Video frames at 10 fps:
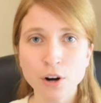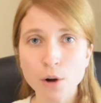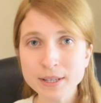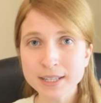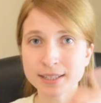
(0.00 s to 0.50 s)

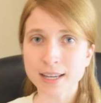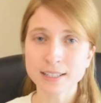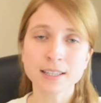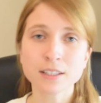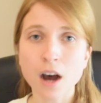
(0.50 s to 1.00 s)
always
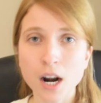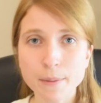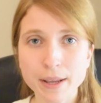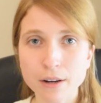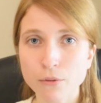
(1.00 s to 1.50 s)
sent to this
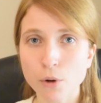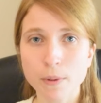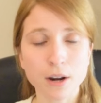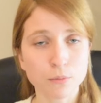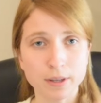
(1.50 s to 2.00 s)
automated
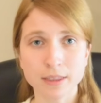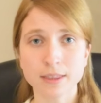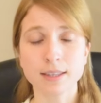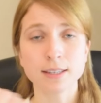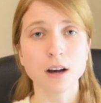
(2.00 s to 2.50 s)
robot with
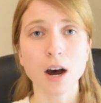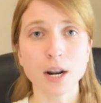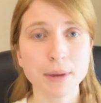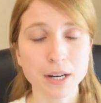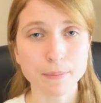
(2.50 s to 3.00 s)
this
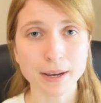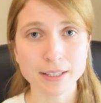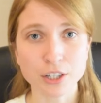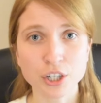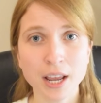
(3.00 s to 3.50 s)
automated
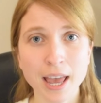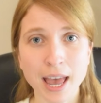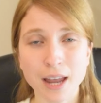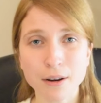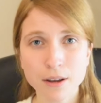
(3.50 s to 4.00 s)
message,
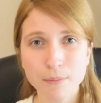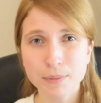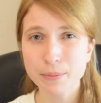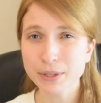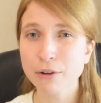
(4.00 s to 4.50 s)
and
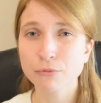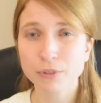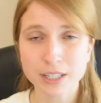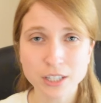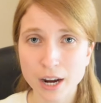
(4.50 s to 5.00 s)
people get
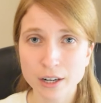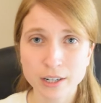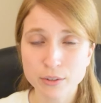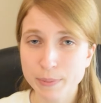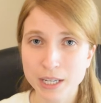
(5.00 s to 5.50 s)
really
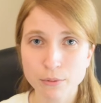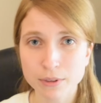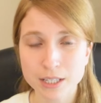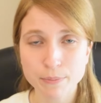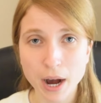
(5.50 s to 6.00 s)
tired of speaking
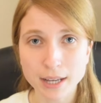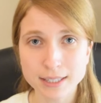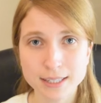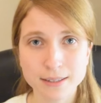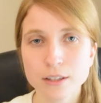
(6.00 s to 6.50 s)
with these
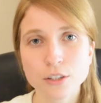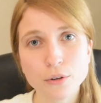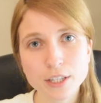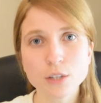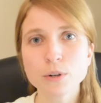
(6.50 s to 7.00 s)
bots.
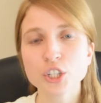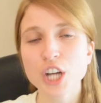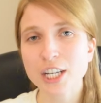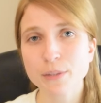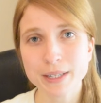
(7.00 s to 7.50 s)
So this is where
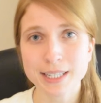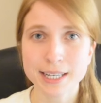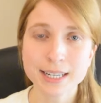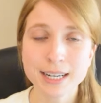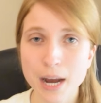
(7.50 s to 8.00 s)

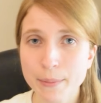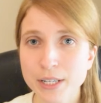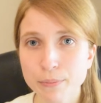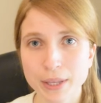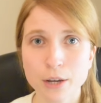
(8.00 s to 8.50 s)
ChatGPT can come
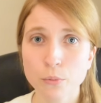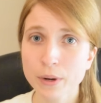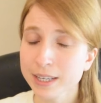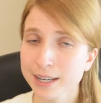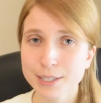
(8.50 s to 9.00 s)
into play
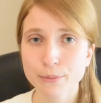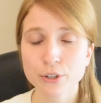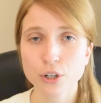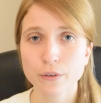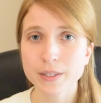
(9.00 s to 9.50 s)
with customer
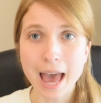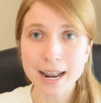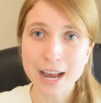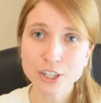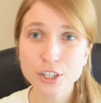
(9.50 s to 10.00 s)
service
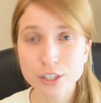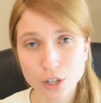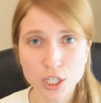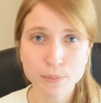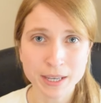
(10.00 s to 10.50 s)
and actually
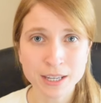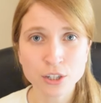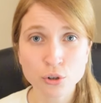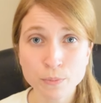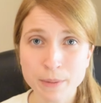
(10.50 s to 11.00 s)
start
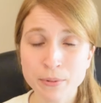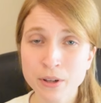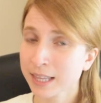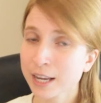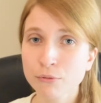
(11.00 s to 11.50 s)
speaking to
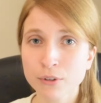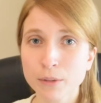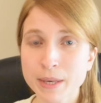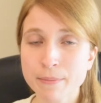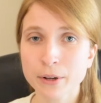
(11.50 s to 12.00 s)
people like
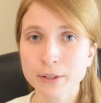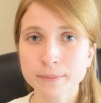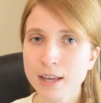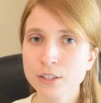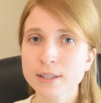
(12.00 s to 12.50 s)
real people.
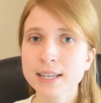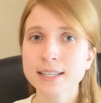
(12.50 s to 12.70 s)
So as I